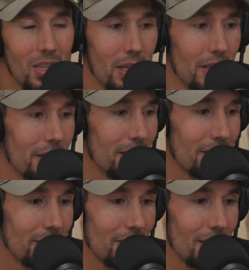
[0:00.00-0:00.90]
Yeah,
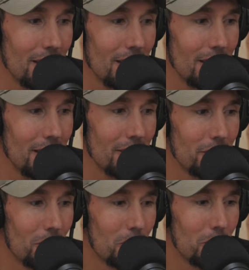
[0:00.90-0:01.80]
it's
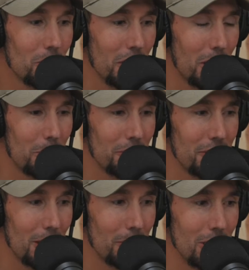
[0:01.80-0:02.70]
a whole
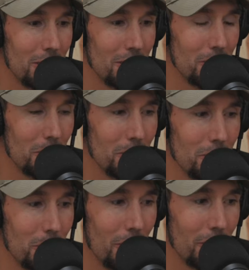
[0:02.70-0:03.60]
encompassing. I mean,
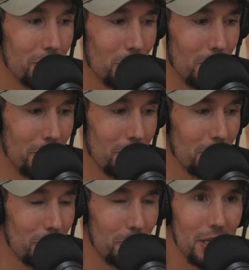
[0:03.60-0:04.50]
you're on the tour
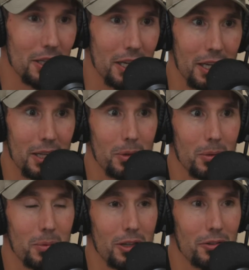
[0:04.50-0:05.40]
with me and Elena, and we
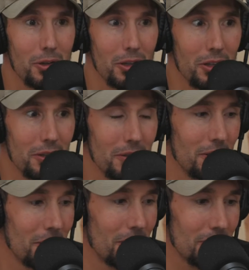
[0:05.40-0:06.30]
went and saw the
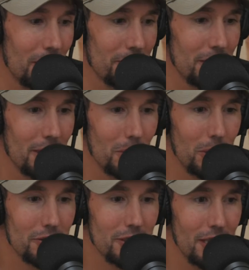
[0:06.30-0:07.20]
South End and the
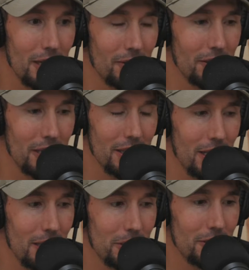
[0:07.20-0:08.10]
West End and everything like
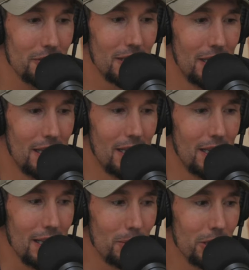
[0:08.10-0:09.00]
that. I mean,
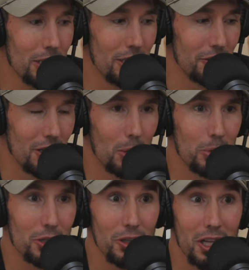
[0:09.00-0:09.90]
it really does
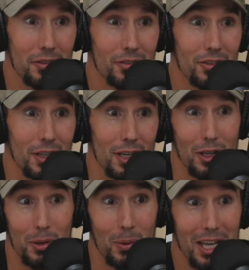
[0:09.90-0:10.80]
encompass your life in a
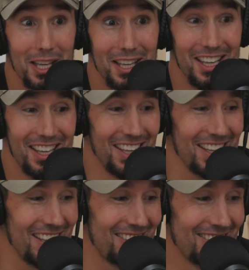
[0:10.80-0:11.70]
good way.
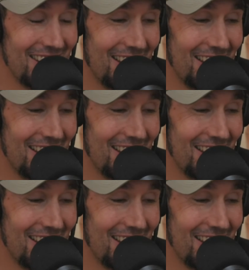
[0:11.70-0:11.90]
Mm-hmm.